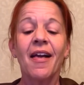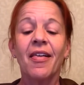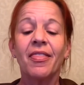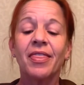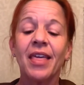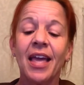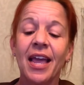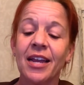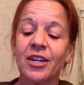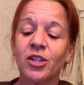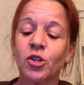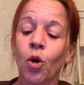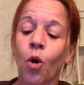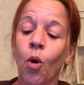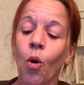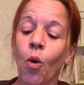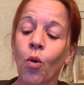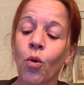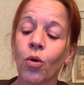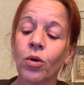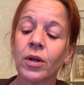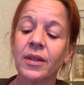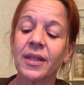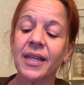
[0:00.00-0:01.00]
they
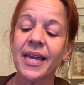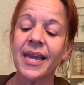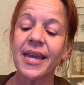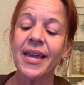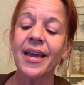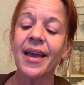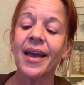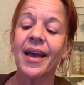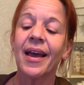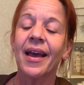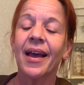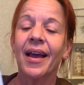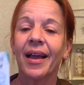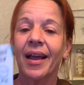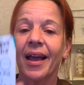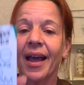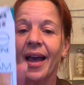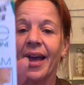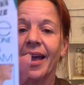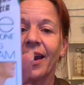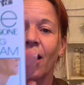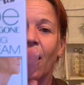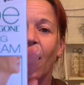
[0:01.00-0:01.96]
totally cut